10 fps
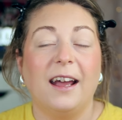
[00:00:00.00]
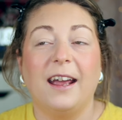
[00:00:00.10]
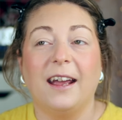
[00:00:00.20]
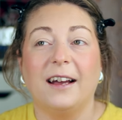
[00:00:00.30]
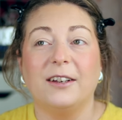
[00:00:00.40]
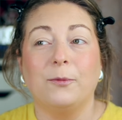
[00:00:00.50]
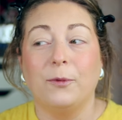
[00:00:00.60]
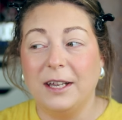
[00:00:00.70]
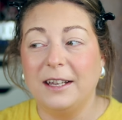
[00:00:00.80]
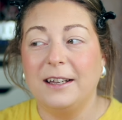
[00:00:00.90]
And
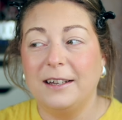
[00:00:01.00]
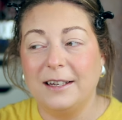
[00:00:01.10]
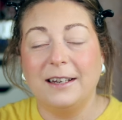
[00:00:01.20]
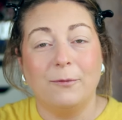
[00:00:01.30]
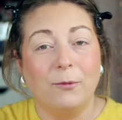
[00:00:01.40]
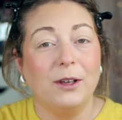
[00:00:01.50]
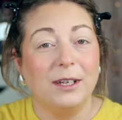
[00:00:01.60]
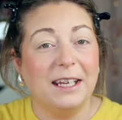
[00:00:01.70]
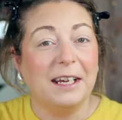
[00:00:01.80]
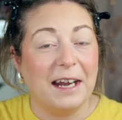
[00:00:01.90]
we
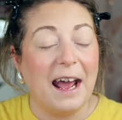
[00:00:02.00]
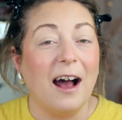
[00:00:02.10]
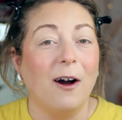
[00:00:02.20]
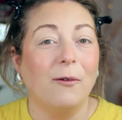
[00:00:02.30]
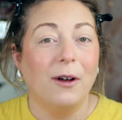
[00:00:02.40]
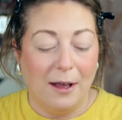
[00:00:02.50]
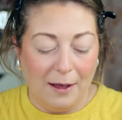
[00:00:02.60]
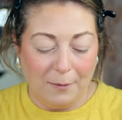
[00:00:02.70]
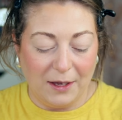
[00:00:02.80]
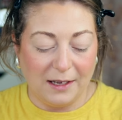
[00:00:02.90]
need it now,
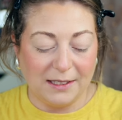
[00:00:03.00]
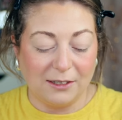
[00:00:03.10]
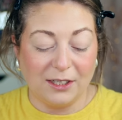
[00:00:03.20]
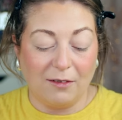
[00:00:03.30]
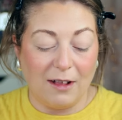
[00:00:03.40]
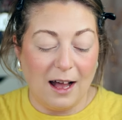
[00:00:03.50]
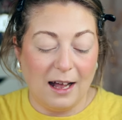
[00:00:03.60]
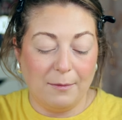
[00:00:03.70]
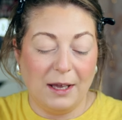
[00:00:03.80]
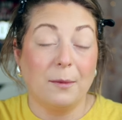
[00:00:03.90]
because there's a
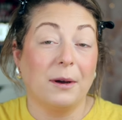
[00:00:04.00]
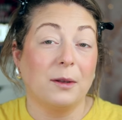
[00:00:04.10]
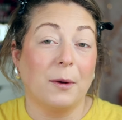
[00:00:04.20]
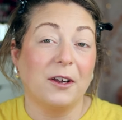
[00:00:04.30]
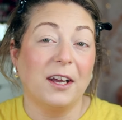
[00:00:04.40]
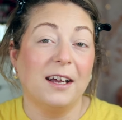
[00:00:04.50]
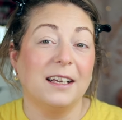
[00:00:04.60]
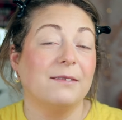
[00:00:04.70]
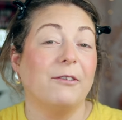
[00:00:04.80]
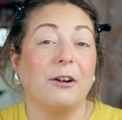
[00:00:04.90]
lot of makeup on the market.
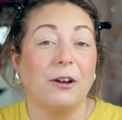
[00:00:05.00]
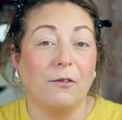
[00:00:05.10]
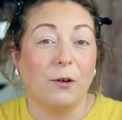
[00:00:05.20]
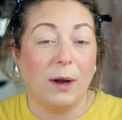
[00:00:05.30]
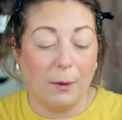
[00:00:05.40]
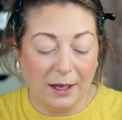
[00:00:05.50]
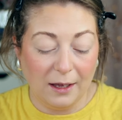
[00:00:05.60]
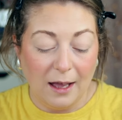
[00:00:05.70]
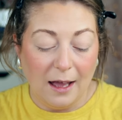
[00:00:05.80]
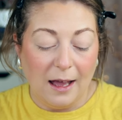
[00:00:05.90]
It's very
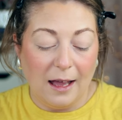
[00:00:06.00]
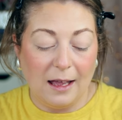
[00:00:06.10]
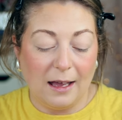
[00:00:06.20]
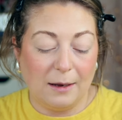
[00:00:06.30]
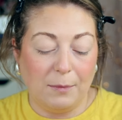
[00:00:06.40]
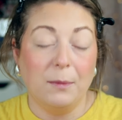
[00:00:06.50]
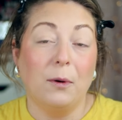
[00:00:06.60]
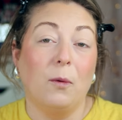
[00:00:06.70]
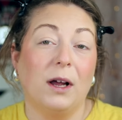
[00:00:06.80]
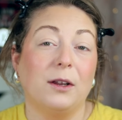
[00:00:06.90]
overwhelming, and
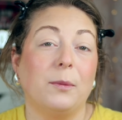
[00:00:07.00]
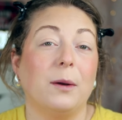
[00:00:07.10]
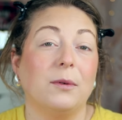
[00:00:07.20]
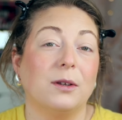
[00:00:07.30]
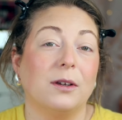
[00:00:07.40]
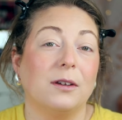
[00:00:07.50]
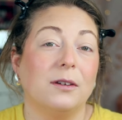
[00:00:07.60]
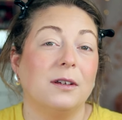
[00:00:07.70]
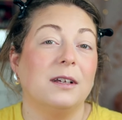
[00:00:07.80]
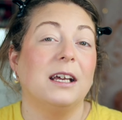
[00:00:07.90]
people want to be able to
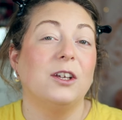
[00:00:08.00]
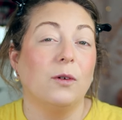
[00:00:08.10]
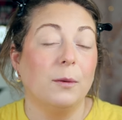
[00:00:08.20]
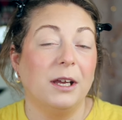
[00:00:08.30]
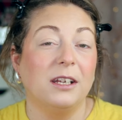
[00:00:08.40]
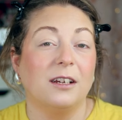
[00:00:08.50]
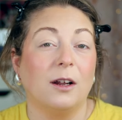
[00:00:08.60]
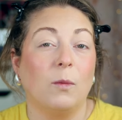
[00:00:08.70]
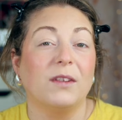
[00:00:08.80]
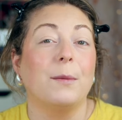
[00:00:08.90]
get your opinion
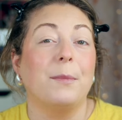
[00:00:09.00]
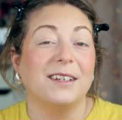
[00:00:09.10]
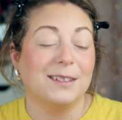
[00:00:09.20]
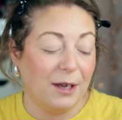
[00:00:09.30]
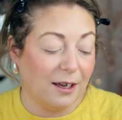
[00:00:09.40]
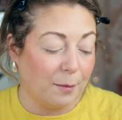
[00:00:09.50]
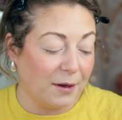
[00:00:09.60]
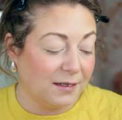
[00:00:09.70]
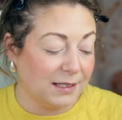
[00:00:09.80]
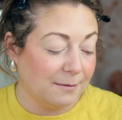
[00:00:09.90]
on what the best makeup
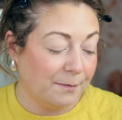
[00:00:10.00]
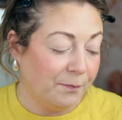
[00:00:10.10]
is.